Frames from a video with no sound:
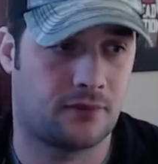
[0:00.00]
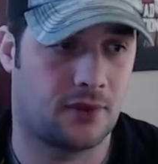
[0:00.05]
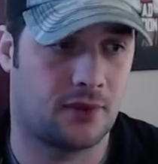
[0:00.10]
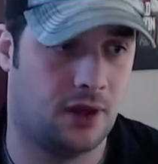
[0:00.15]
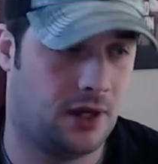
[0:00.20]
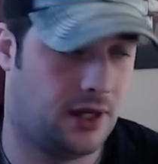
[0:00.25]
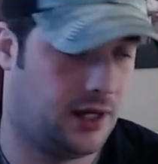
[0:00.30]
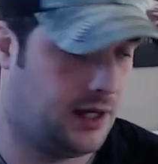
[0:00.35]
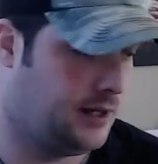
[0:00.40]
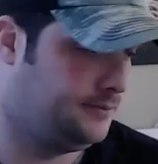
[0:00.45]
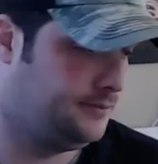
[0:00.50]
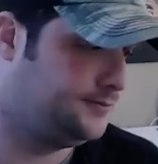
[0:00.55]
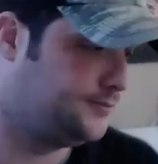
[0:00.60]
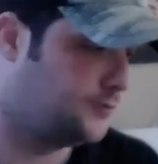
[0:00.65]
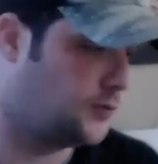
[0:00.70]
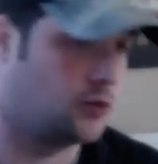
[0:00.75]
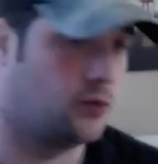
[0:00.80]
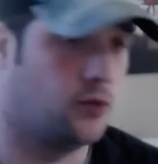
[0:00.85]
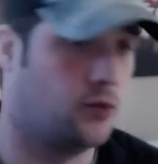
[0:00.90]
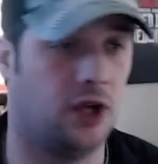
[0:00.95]

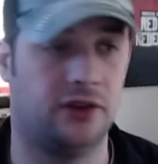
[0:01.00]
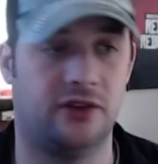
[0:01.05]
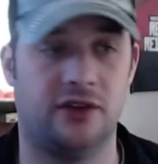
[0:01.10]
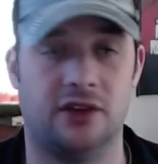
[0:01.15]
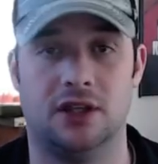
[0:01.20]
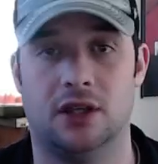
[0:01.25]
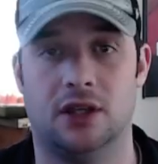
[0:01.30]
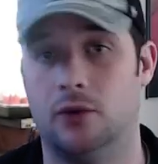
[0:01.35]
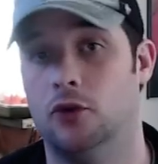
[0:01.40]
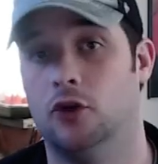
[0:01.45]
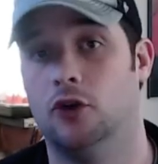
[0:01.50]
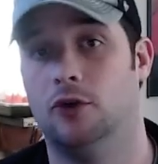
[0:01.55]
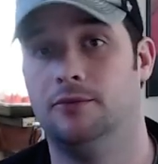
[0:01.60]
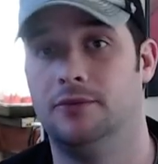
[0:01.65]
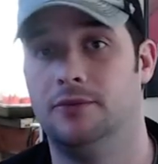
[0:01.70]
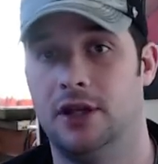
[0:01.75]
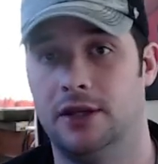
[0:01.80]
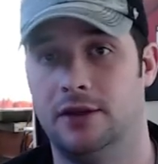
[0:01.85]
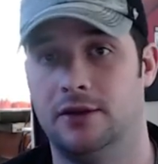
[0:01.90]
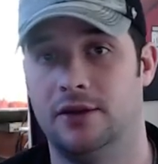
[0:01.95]
Or run to the other room
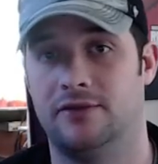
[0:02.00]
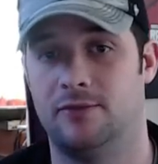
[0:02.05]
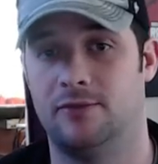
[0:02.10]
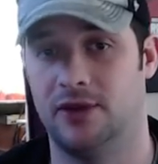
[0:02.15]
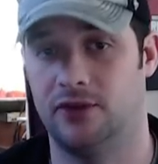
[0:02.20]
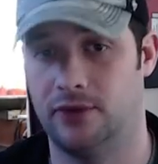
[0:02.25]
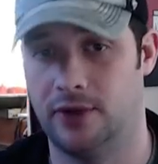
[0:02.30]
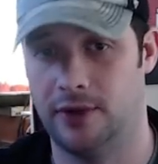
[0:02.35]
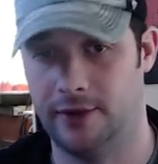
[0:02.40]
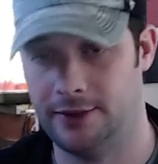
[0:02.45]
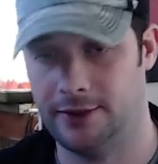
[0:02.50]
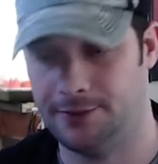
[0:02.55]
and you have to mess around with it.